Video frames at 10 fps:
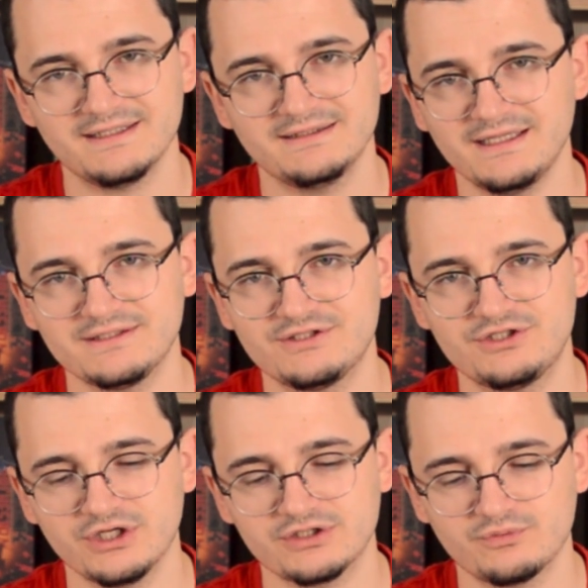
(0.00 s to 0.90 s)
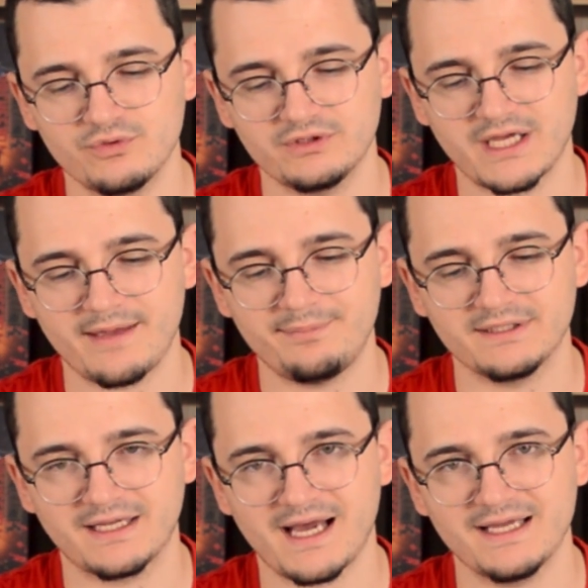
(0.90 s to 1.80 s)
That just won't
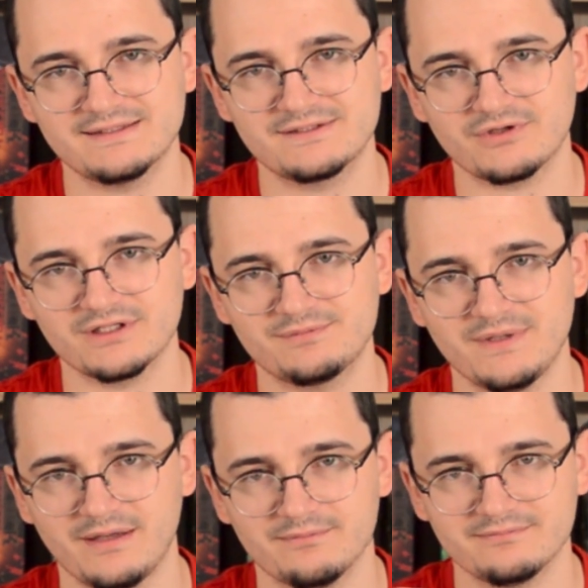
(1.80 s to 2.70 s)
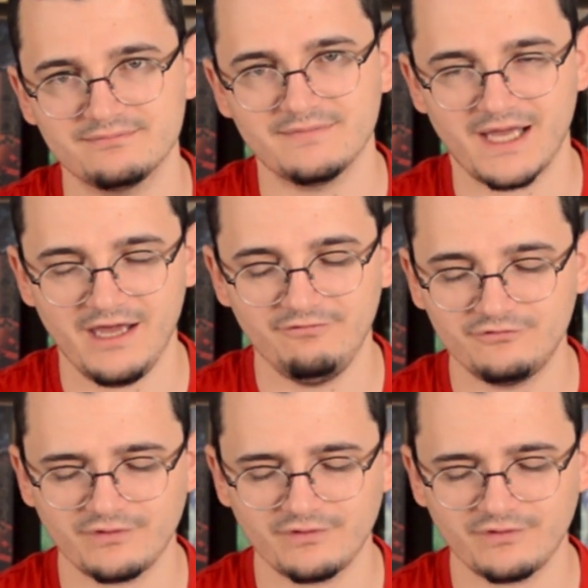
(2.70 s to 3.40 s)
happen, guys, trust me. I've